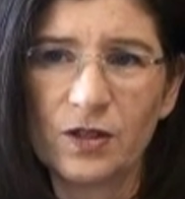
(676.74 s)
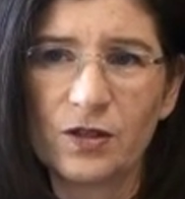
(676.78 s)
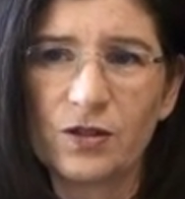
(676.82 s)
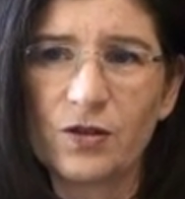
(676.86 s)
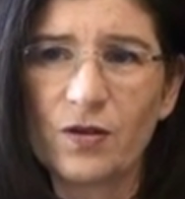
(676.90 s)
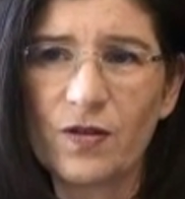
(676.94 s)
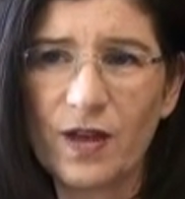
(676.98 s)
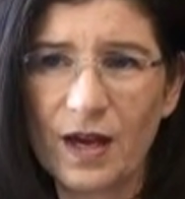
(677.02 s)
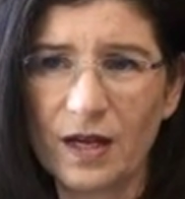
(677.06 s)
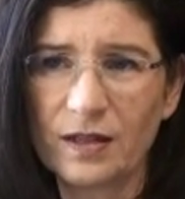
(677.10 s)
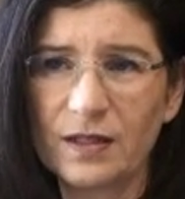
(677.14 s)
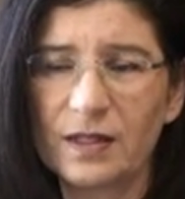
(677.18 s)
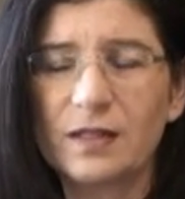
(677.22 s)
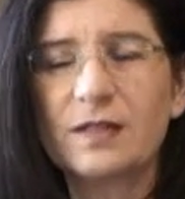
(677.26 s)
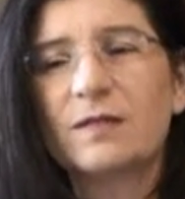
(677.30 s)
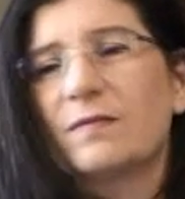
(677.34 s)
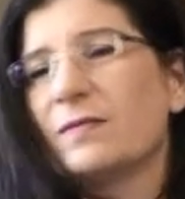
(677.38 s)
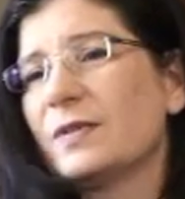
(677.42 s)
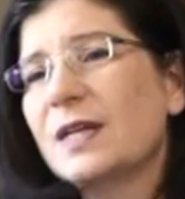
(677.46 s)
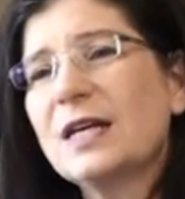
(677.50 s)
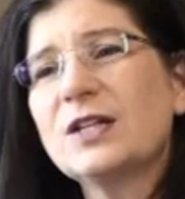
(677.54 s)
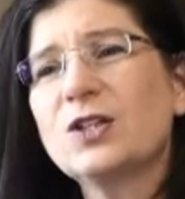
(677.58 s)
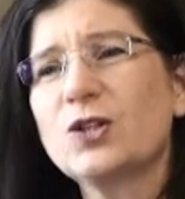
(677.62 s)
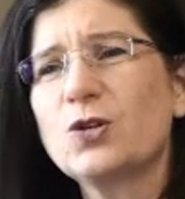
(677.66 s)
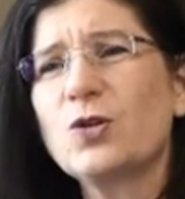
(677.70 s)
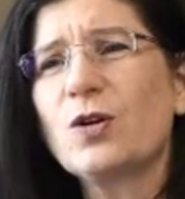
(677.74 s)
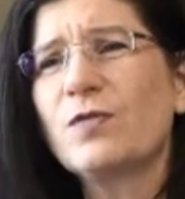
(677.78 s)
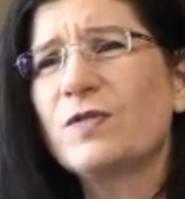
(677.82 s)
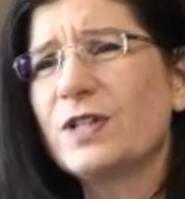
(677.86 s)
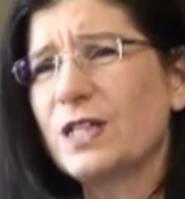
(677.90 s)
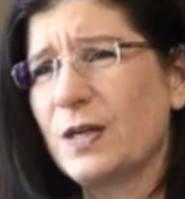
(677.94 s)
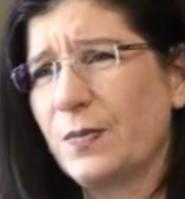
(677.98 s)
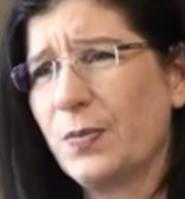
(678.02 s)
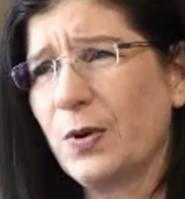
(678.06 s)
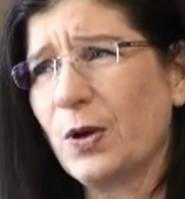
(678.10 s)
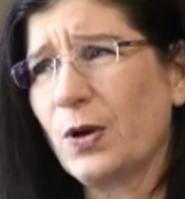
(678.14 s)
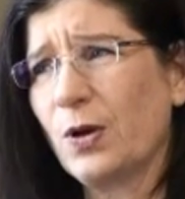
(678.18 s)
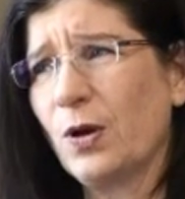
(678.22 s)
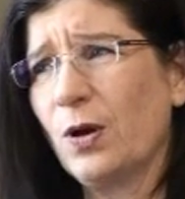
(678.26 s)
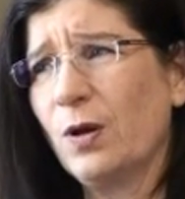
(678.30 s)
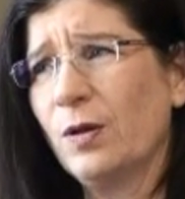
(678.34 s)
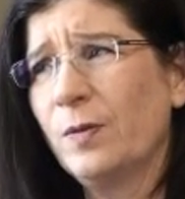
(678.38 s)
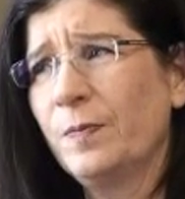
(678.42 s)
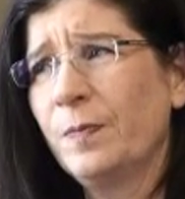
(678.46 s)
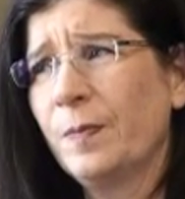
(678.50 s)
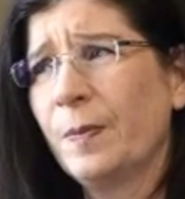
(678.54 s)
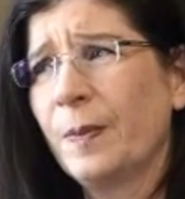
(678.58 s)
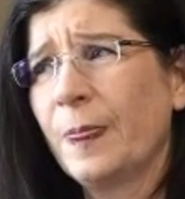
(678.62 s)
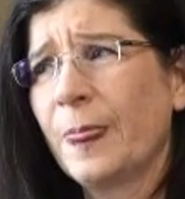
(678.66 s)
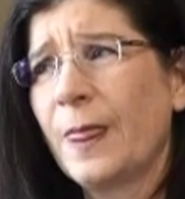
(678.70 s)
So that's sort of typical.